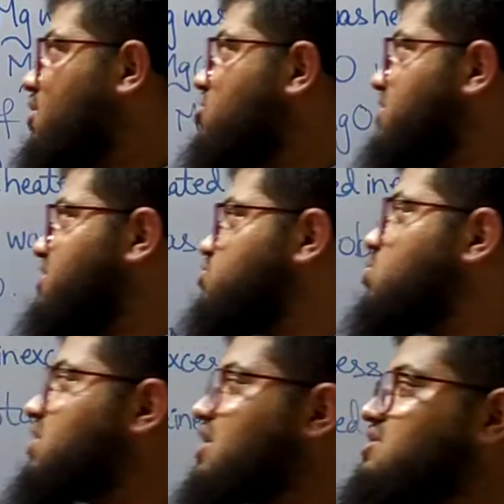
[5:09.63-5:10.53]
because this is
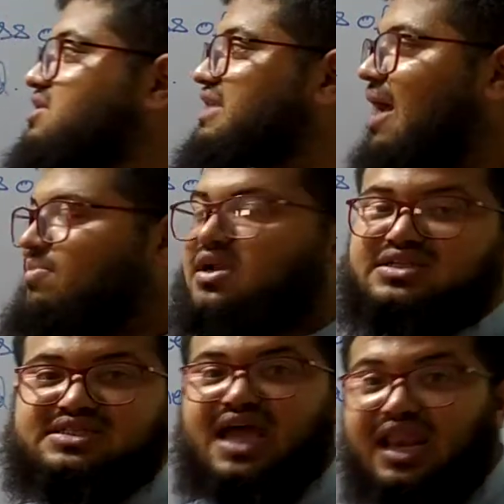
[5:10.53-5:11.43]
what the examiner
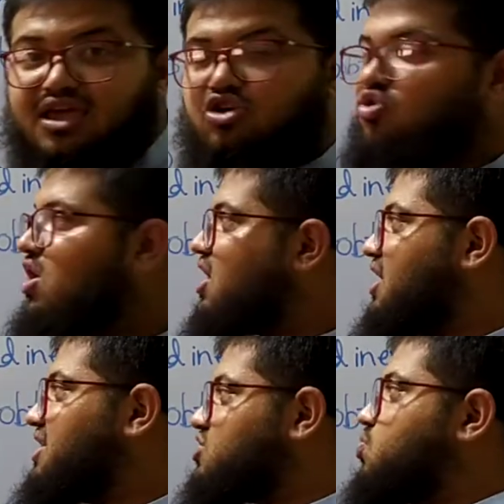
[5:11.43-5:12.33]
is telling you,
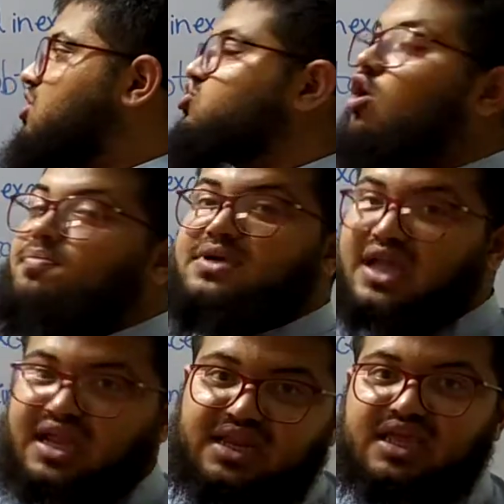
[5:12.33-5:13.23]
that this was
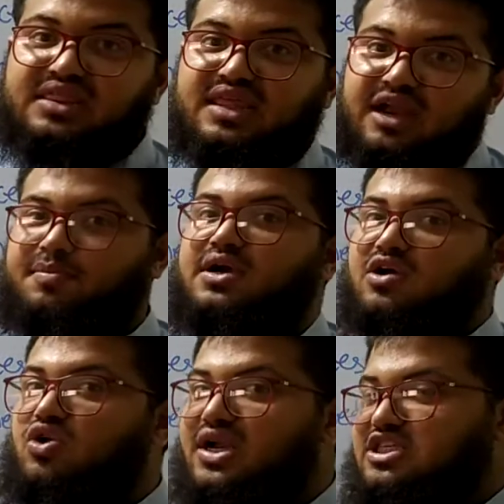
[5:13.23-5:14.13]
obtained in that particular